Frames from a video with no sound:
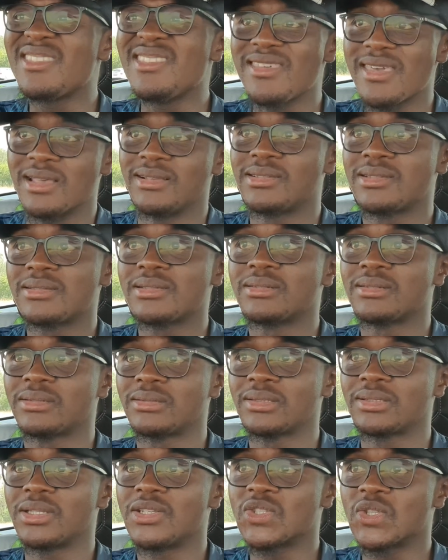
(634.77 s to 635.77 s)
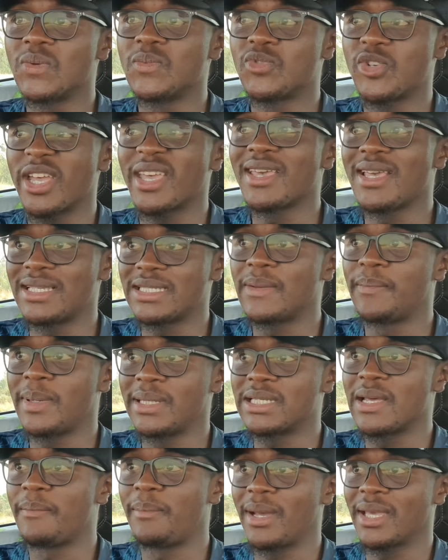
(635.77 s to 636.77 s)
Yes, the Storm Track is a
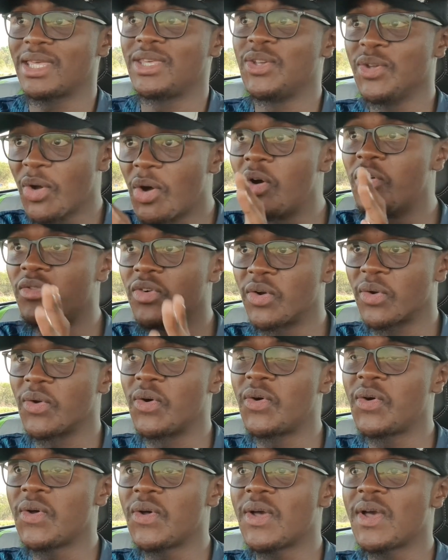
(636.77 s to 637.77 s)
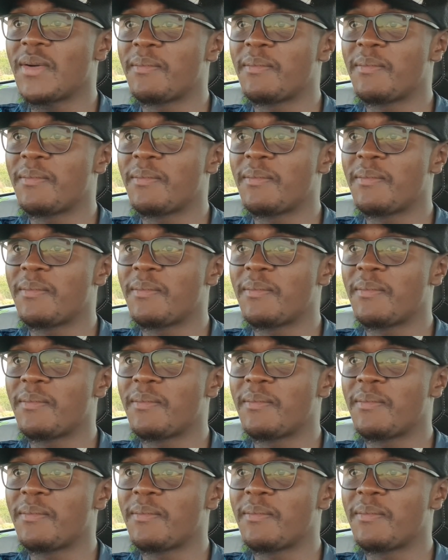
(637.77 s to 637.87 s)
better bakkie overall,